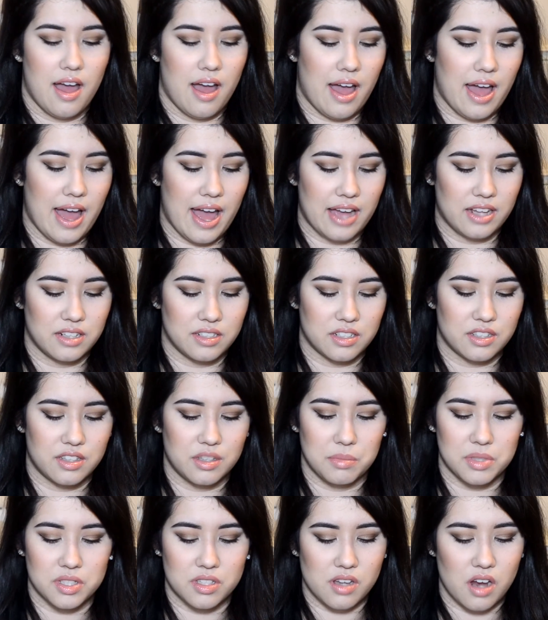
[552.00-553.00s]
And the
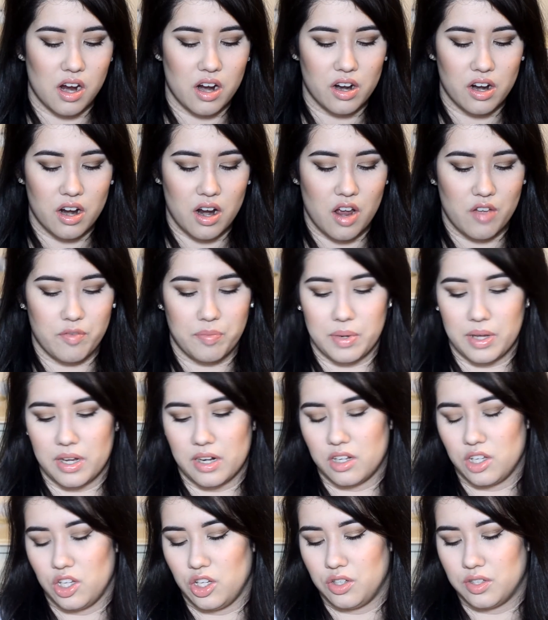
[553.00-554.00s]
mascara I've
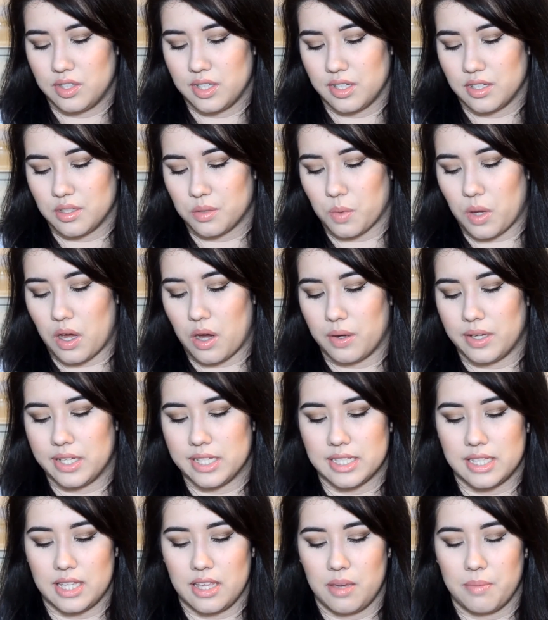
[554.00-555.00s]
been using as well is
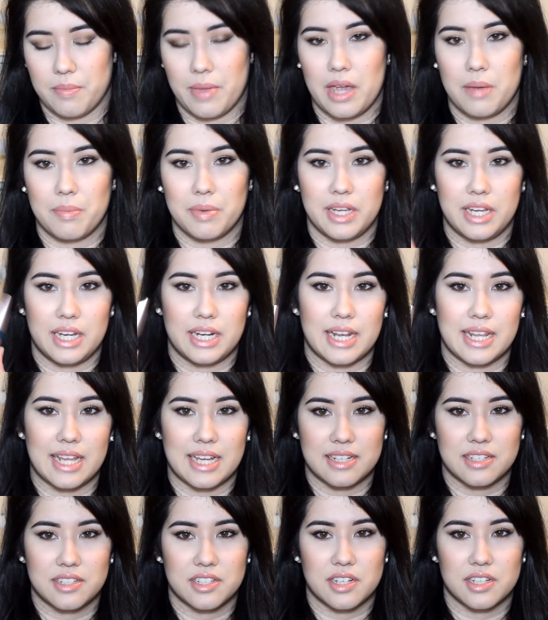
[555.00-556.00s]
the Maybelline
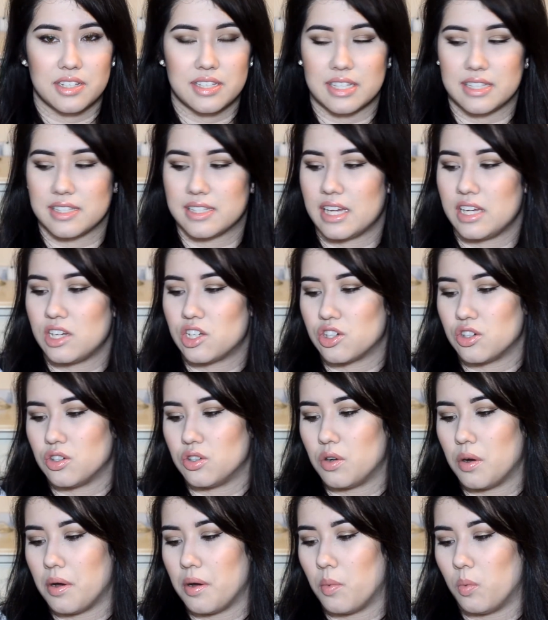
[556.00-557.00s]

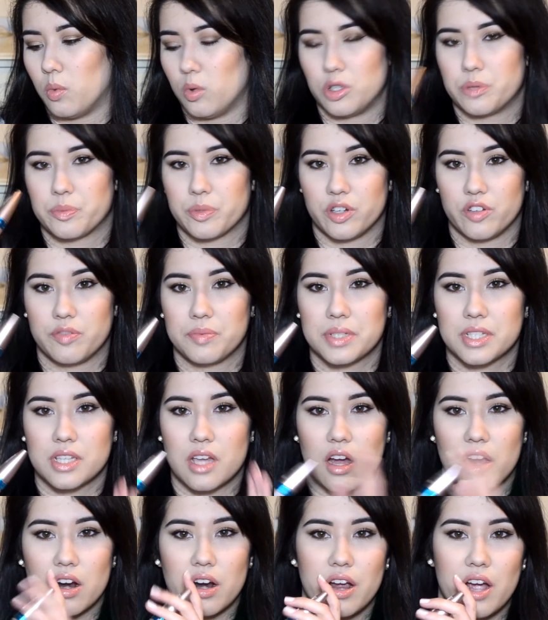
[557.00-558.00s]
Lashsensational Waterproof
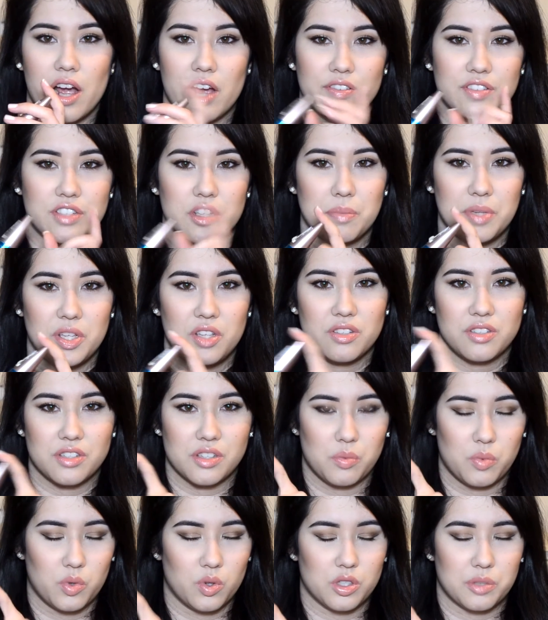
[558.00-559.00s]
Mascara. I've still been using a
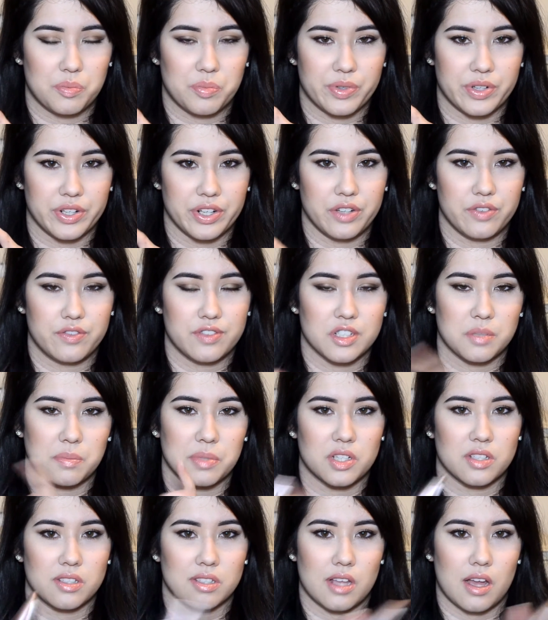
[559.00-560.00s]
waterproof just
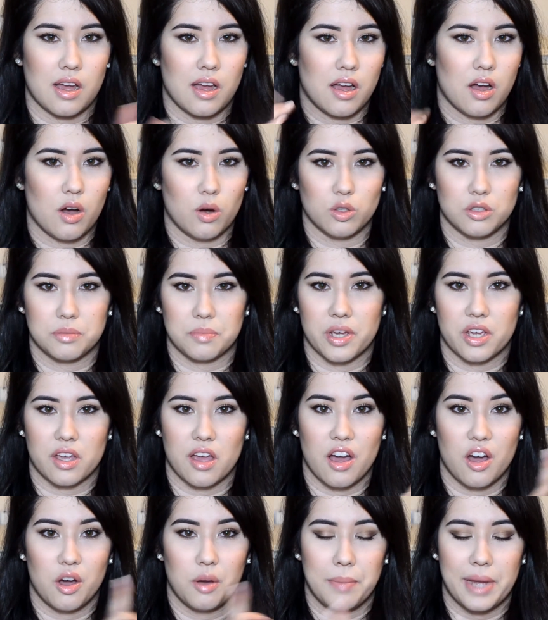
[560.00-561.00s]
because that holds my
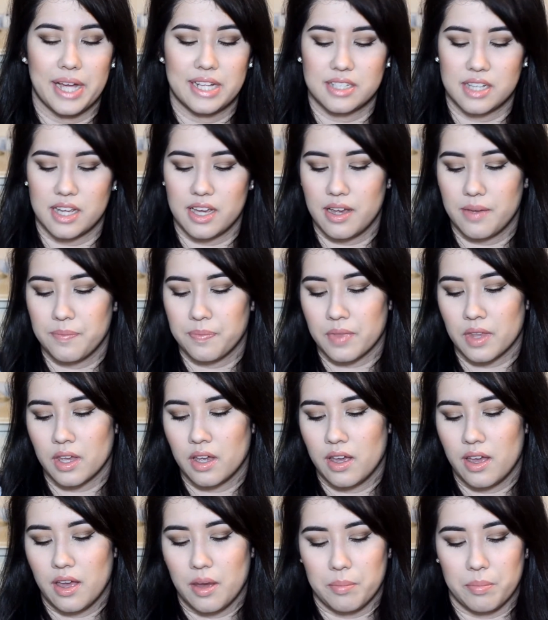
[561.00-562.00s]
curl better.
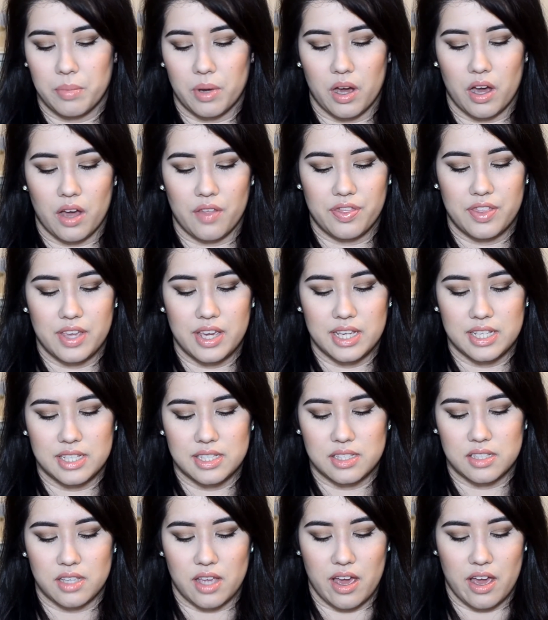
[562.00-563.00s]
But
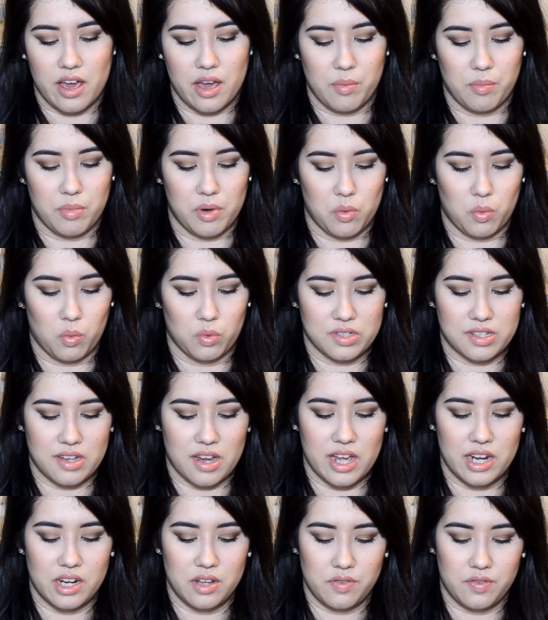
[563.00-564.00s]
this was
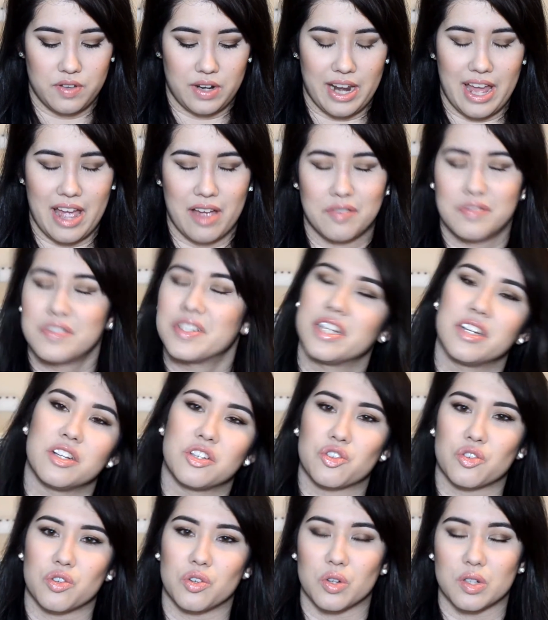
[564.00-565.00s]
kind of left in a
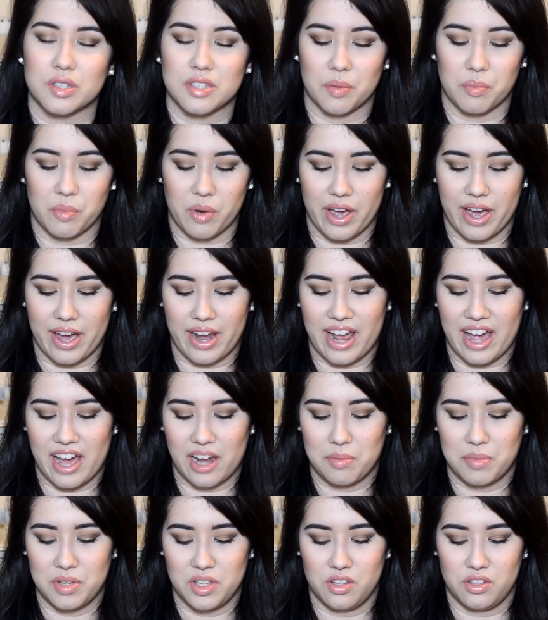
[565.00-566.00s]
drawer somewhere, and I hadn't
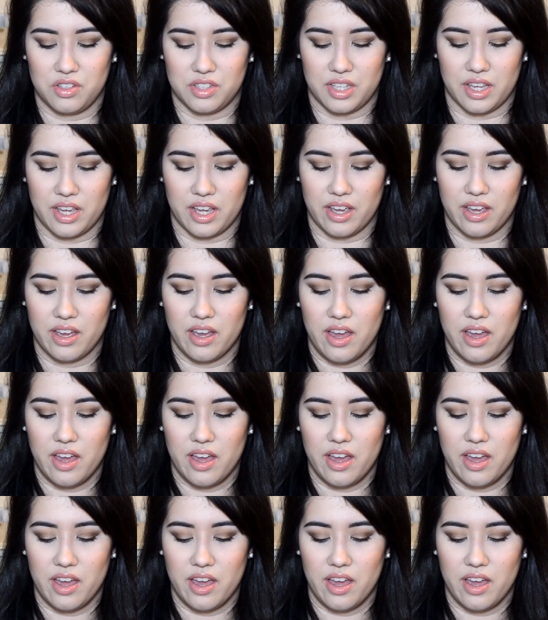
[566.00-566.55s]
been using it.